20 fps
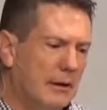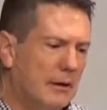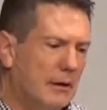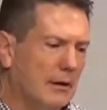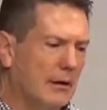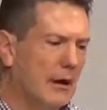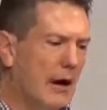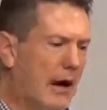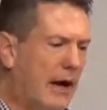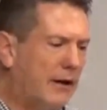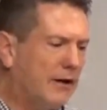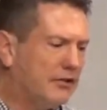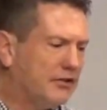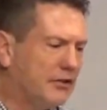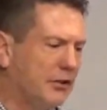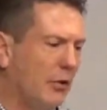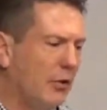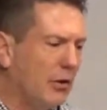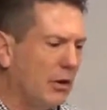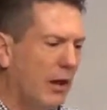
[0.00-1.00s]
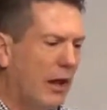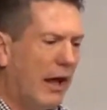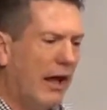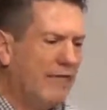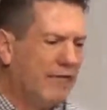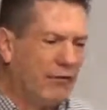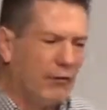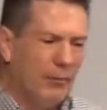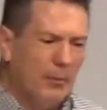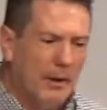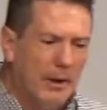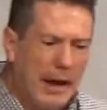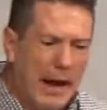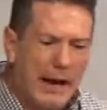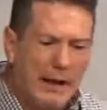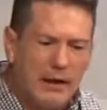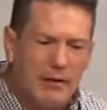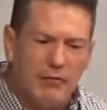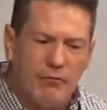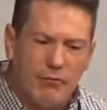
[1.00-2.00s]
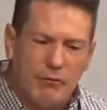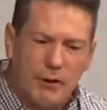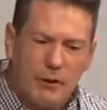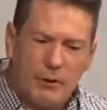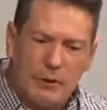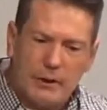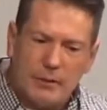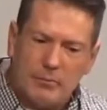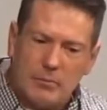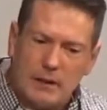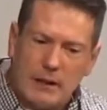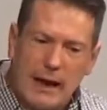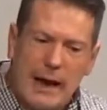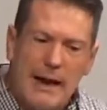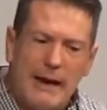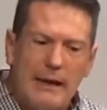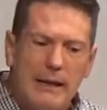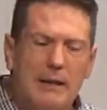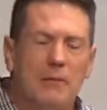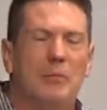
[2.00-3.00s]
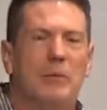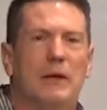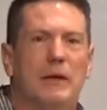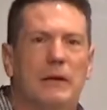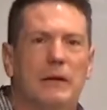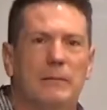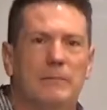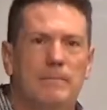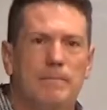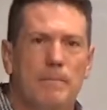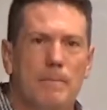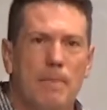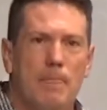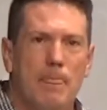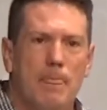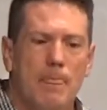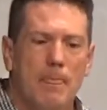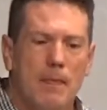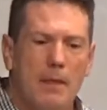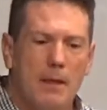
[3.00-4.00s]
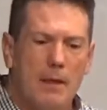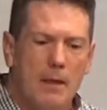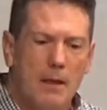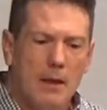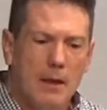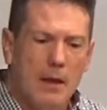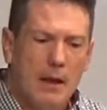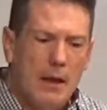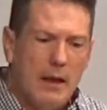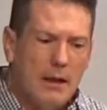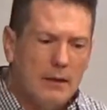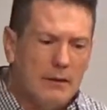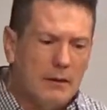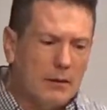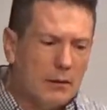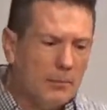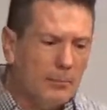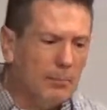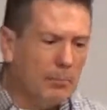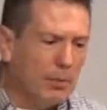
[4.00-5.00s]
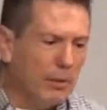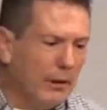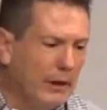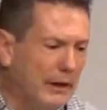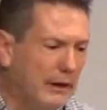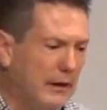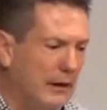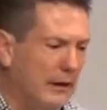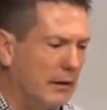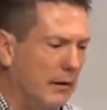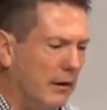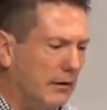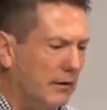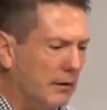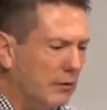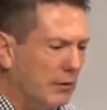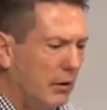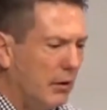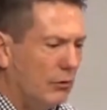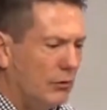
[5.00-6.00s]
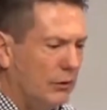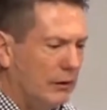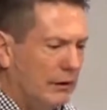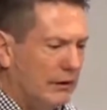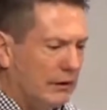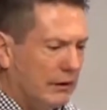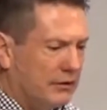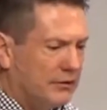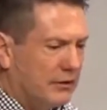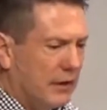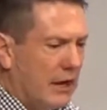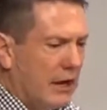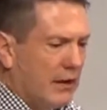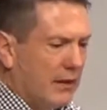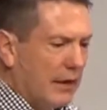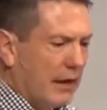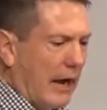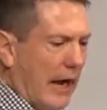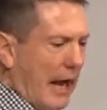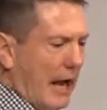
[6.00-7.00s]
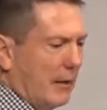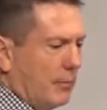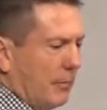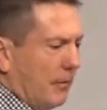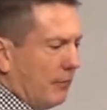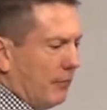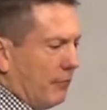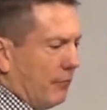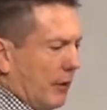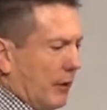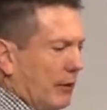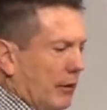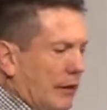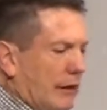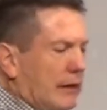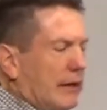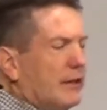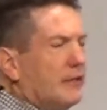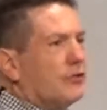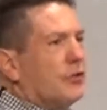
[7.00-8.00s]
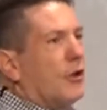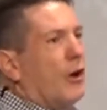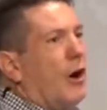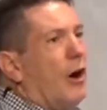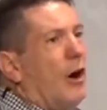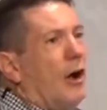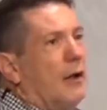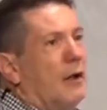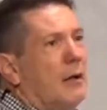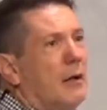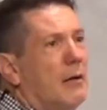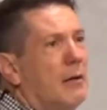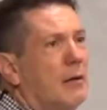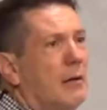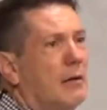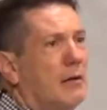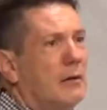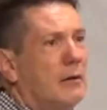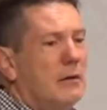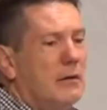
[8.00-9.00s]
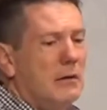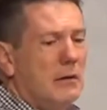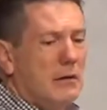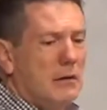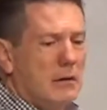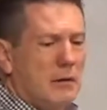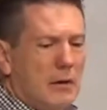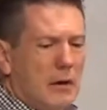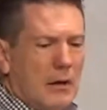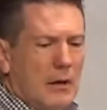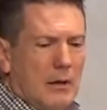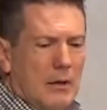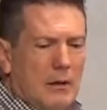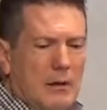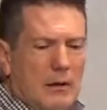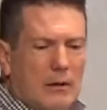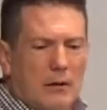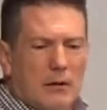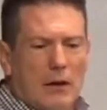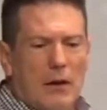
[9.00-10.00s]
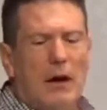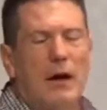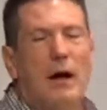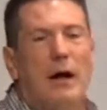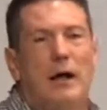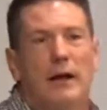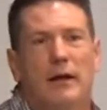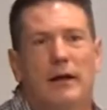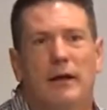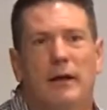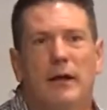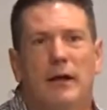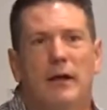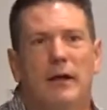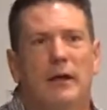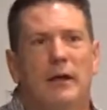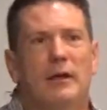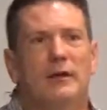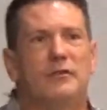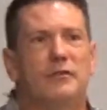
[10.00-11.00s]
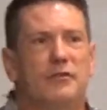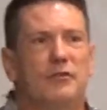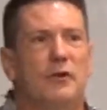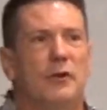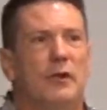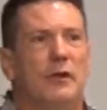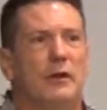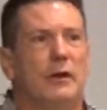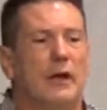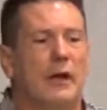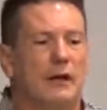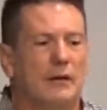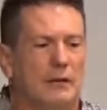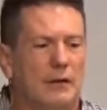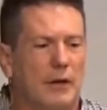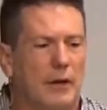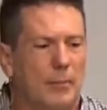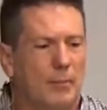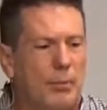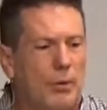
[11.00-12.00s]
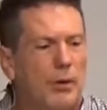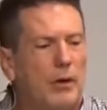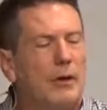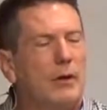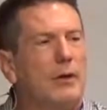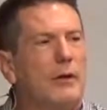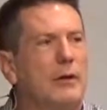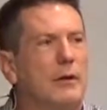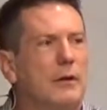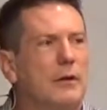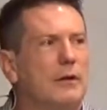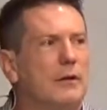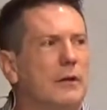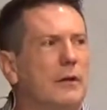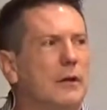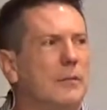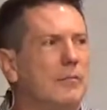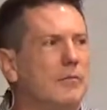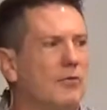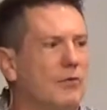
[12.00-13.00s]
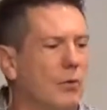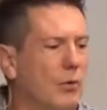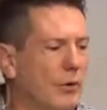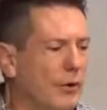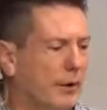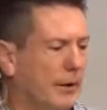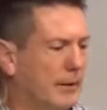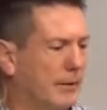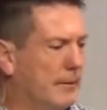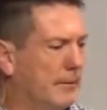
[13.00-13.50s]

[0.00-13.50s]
God is so alive for me, I can feel Him guiding me. And the complete and utter loneliness that I had been feeling is gone. God is filling a deep, deep void.